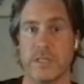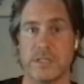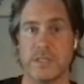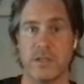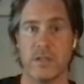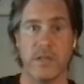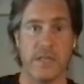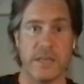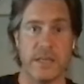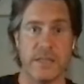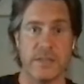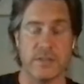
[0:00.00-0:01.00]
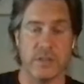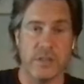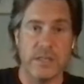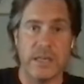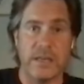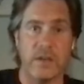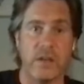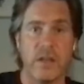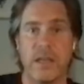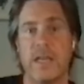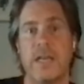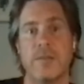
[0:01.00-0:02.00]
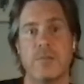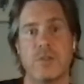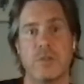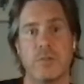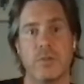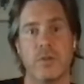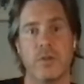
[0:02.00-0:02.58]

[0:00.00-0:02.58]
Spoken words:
as an editor, he had a laptop